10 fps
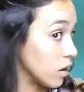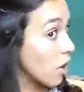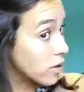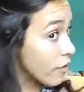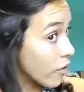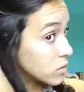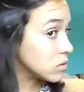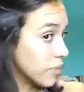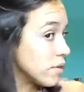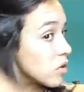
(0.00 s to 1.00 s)
But
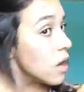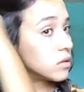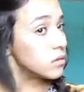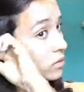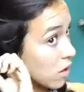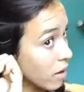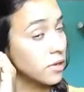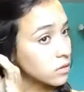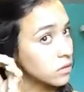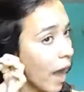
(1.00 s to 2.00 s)
I totally
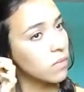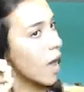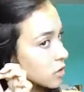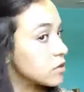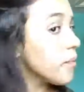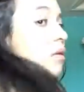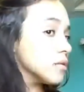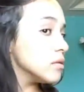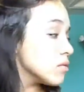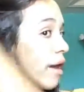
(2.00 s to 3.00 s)
spaced and
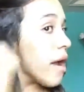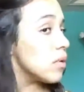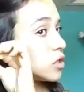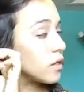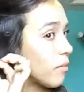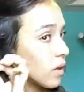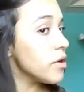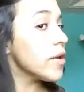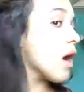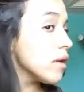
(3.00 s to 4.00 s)
I totally forgot to
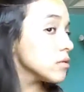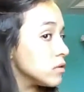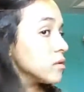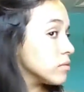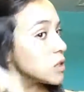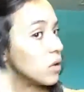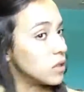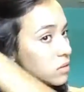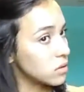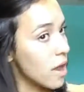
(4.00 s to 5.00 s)
curl like the
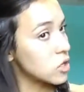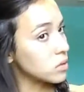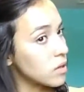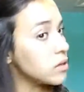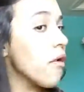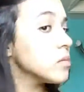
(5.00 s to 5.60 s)
bottom pieces